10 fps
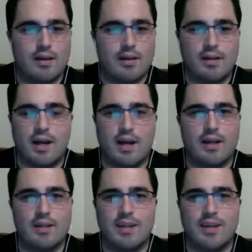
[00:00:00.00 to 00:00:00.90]
God,
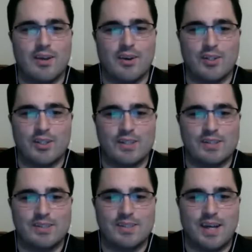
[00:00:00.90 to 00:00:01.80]
they are just.
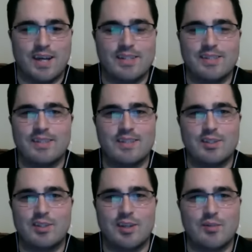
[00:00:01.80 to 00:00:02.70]
I get to see these
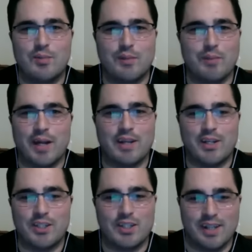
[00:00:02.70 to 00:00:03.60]
things being in my
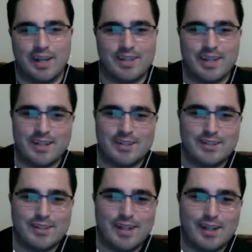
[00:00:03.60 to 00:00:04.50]
addiction. Like they,
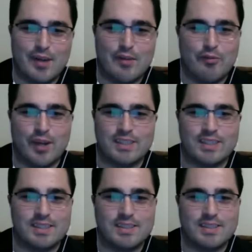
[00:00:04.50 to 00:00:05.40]
I love the
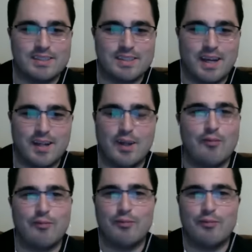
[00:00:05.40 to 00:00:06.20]
faces. I love.